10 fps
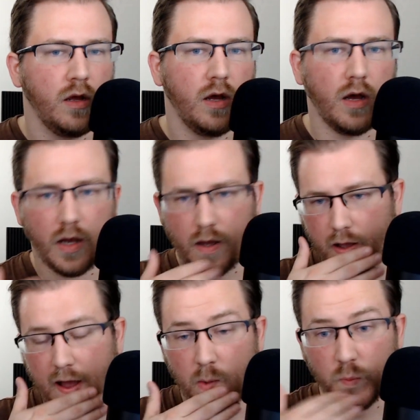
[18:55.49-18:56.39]

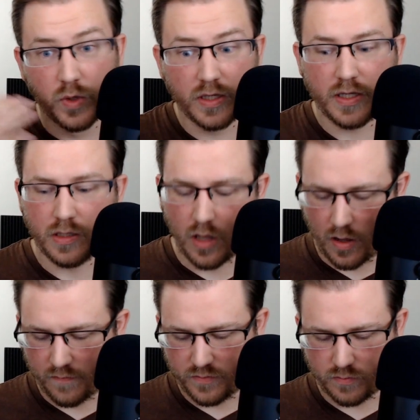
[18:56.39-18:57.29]
I really
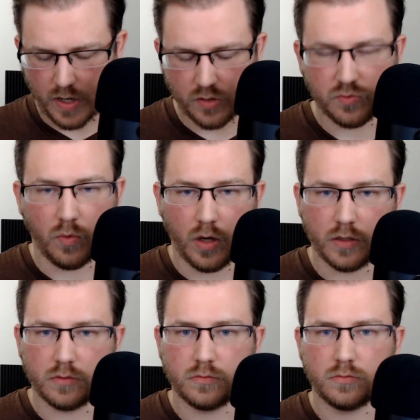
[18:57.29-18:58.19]
loved round one